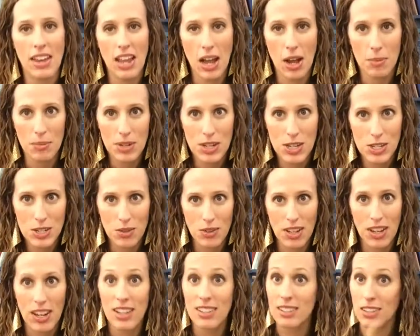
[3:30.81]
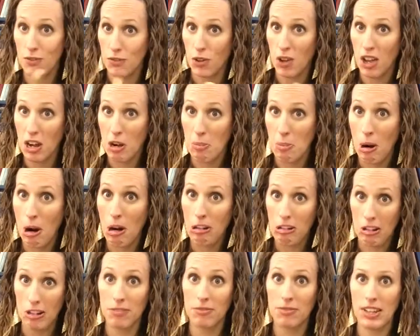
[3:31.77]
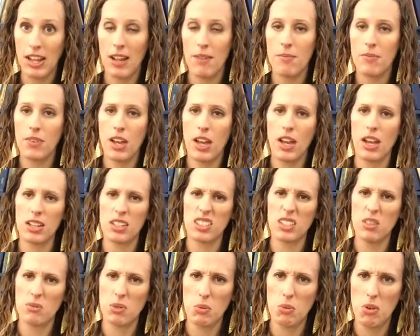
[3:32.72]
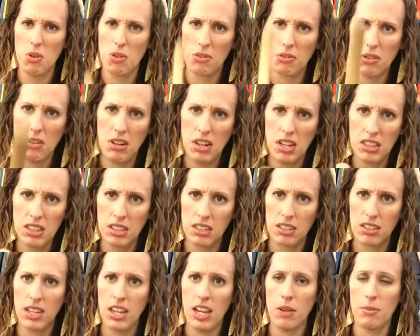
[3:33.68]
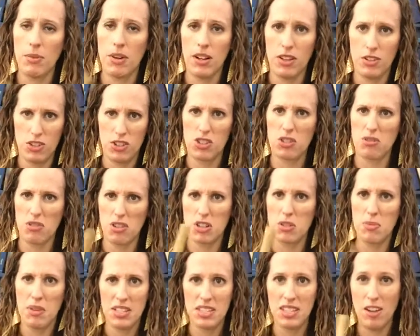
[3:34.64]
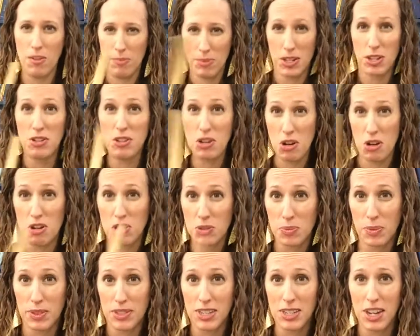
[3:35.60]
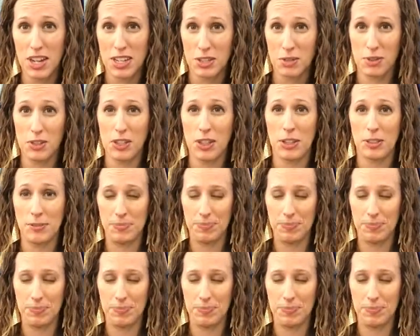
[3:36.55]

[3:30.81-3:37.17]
now I'm going to do it as if you had a partner, okay? Except I won't throw it at the camera. I'll just throw it to myself, but you know you're supposed to toss to each other.